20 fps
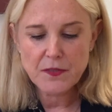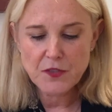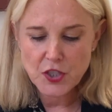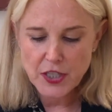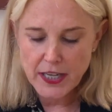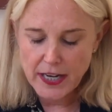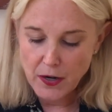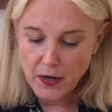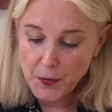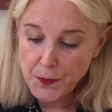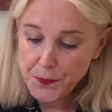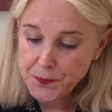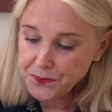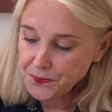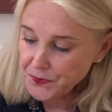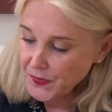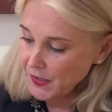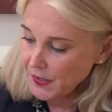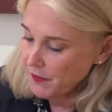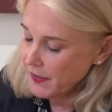gel,
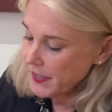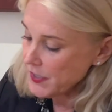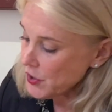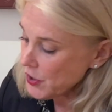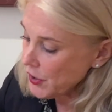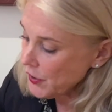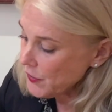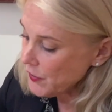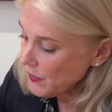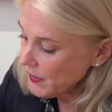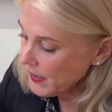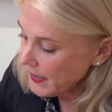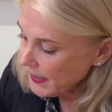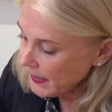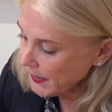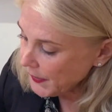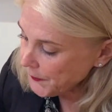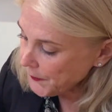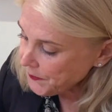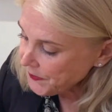if I show you
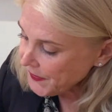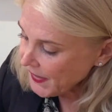here,